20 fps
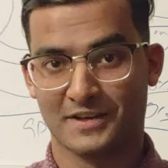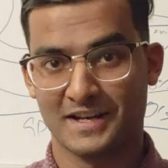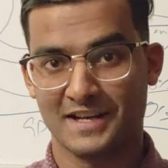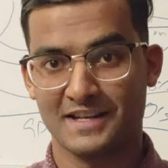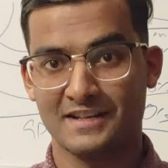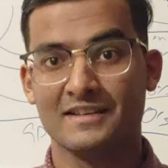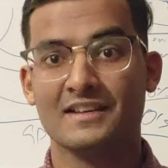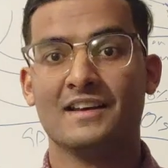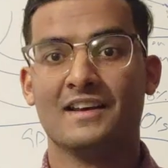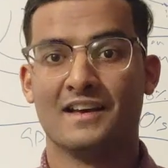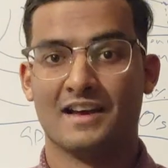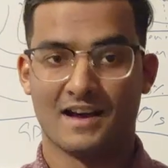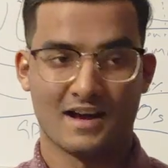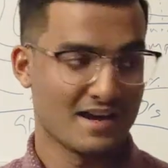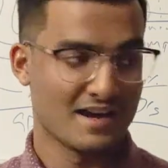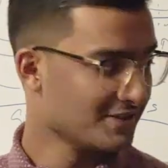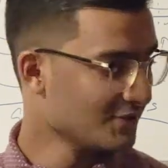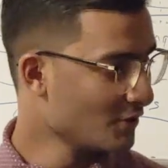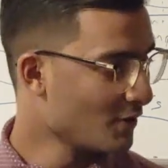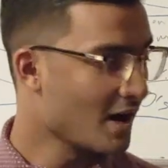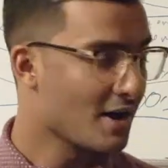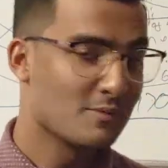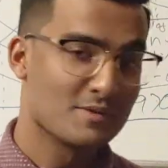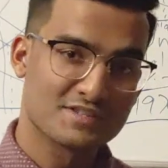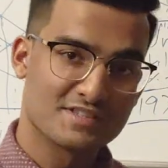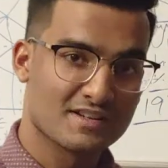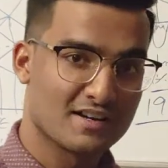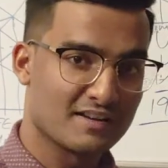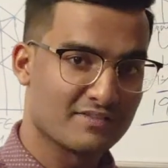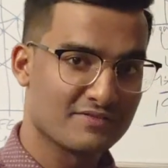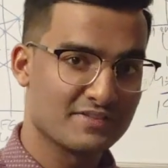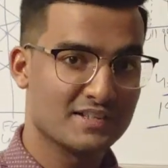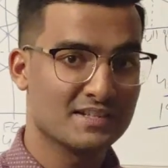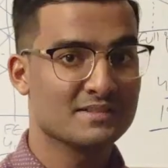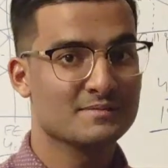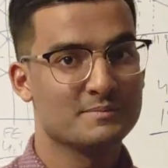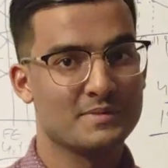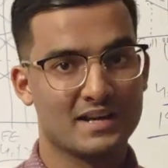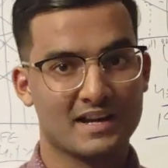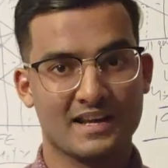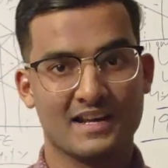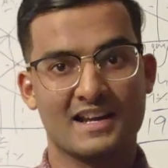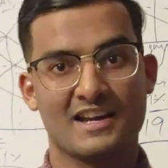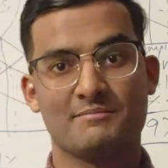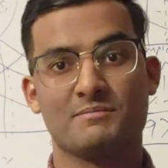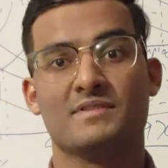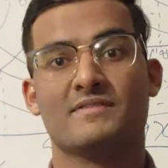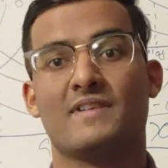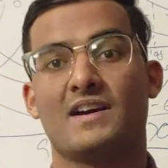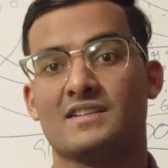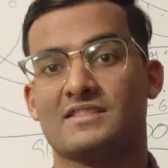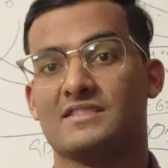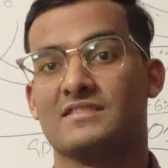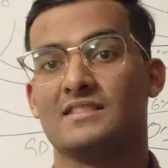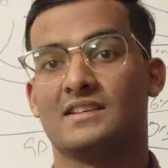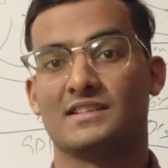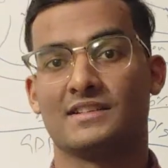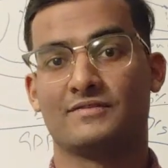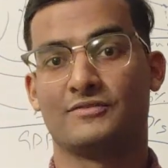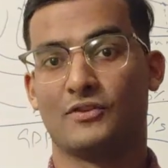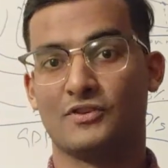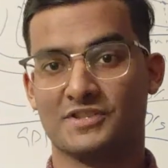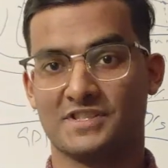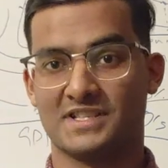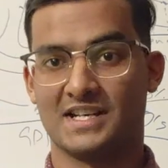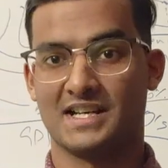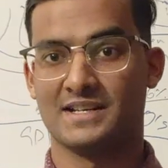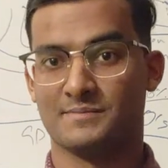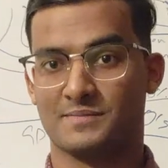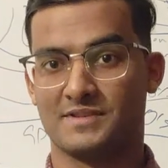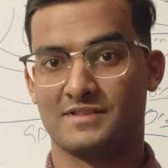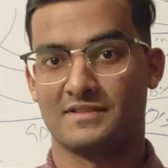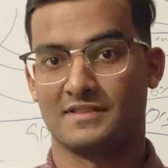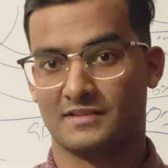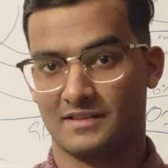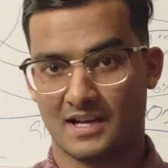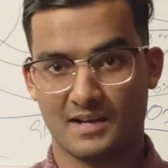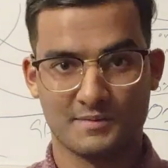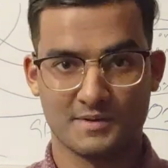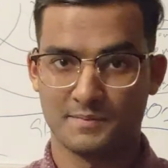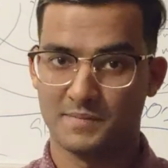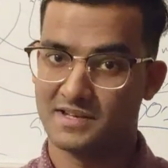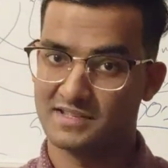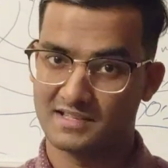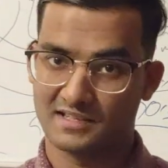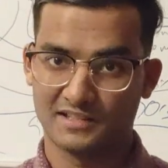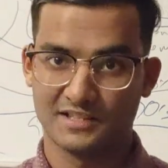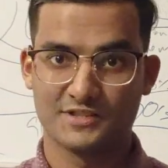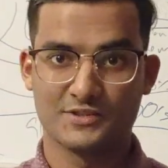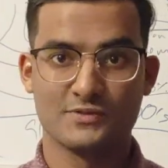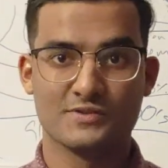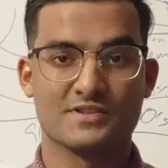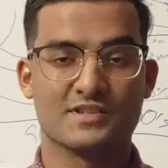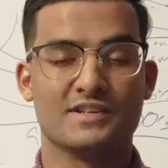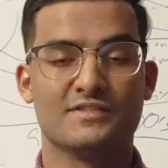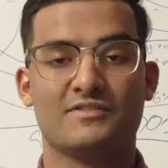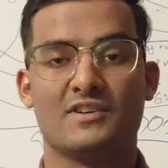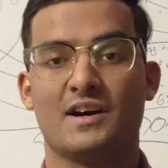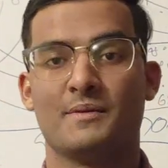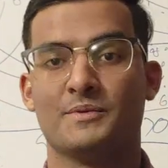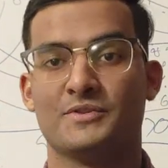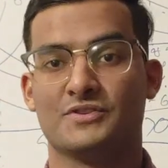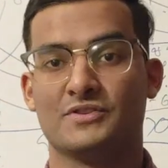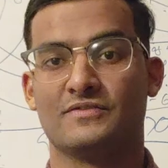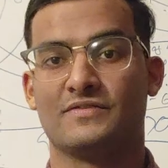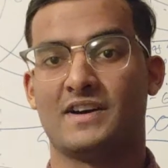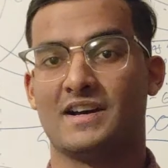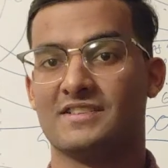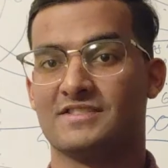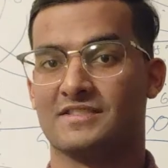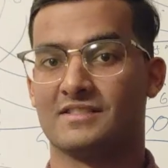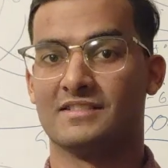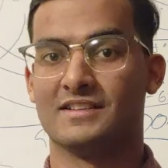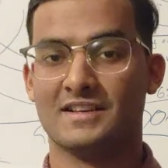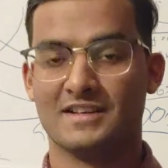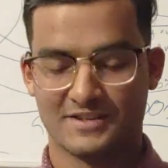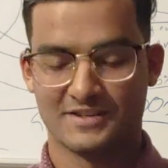okay? I know I was coughing, but hey, I've been vaccinated 4 times. I mean, basically 2 Sinopharm and 2 Pfizer.